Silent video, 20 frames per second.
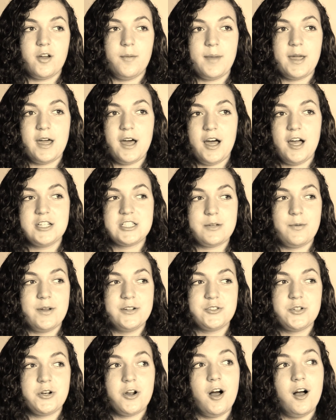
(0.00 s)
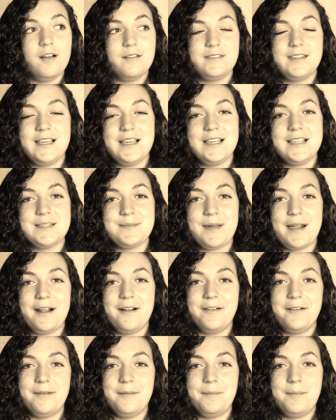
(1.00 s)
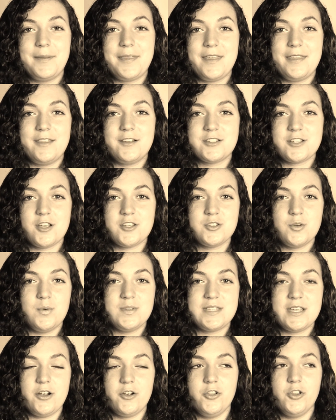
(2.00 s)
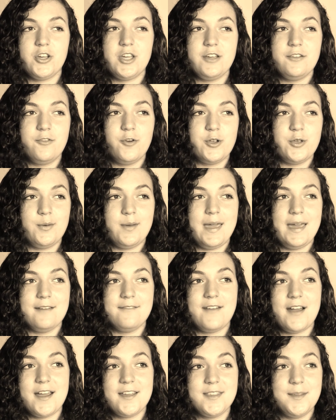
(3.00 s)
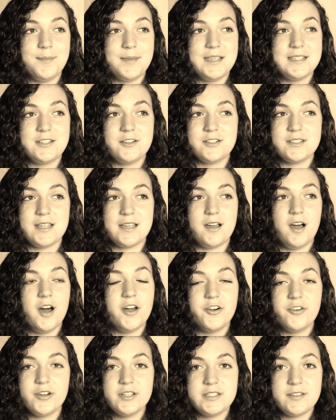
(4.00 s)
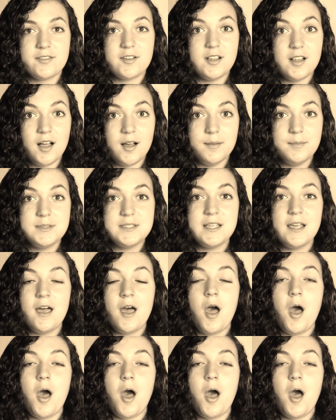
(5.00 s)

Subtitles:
oh my gosh, I want to join all of these, but then there's also ones that you're looking for and you can't find them because there's like hundreds of clubs.